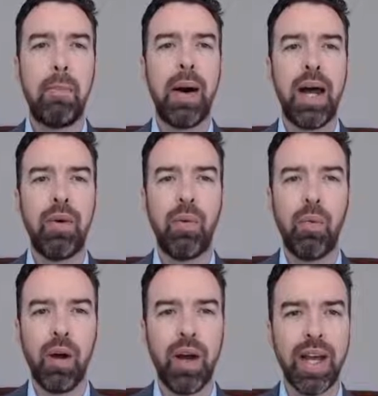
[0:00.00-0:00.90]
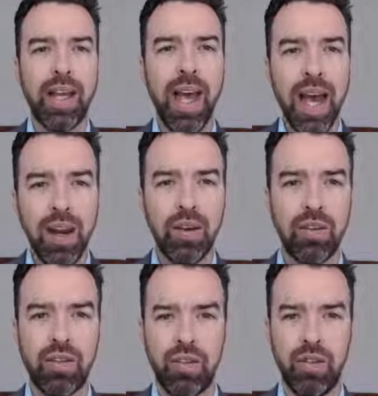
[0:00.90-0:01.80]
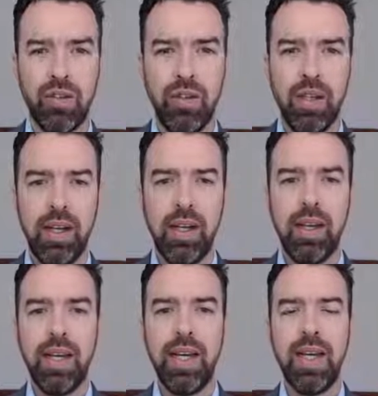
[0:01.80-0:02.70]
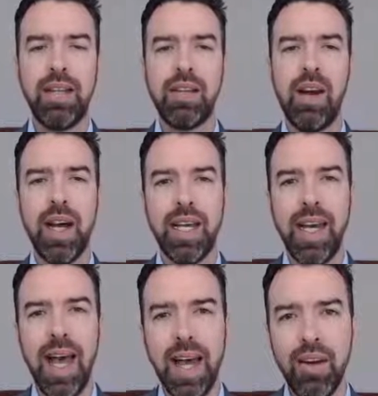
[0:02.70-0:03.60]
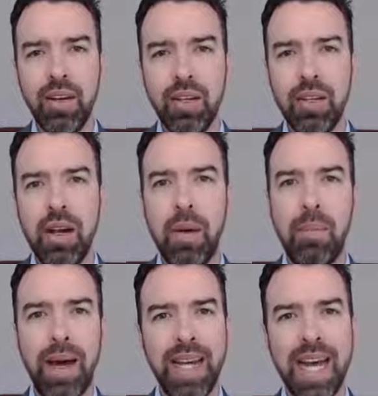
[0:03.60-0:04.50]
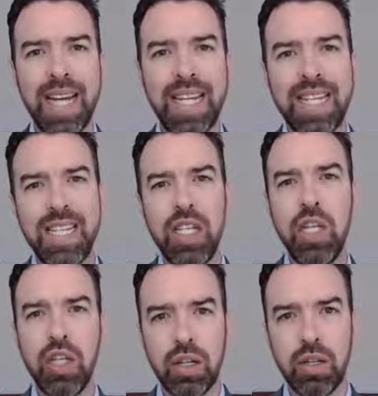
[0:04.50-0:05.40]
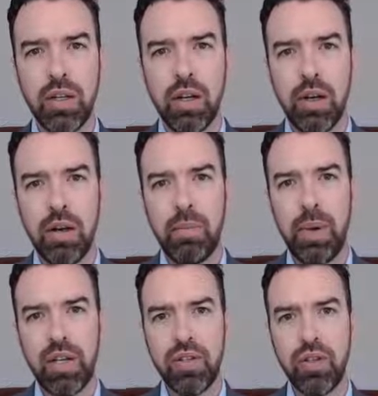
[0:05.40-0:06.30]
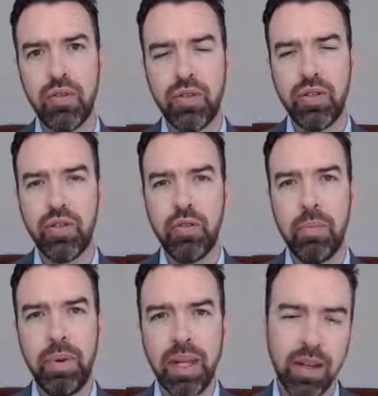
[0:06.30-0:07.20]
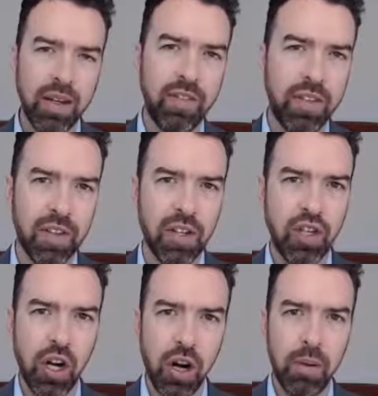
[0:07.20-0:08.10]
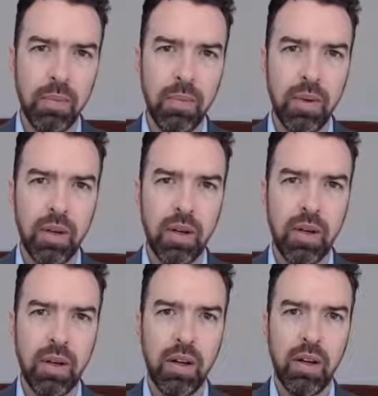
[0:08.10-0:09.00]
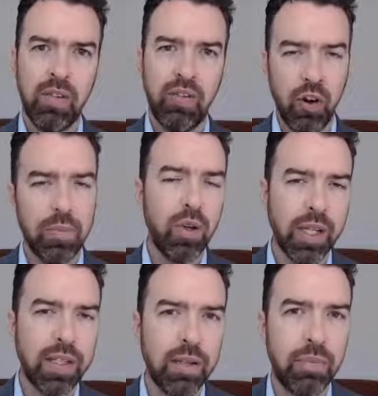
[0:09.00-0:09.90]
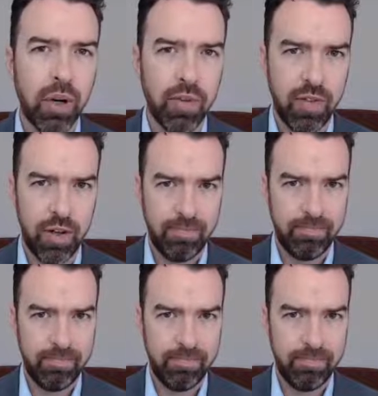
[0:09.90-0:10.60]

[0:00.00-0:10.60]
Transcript: but what I cannot do is I cannot make a decision based on your suitability for the job from your LinkedIn profile.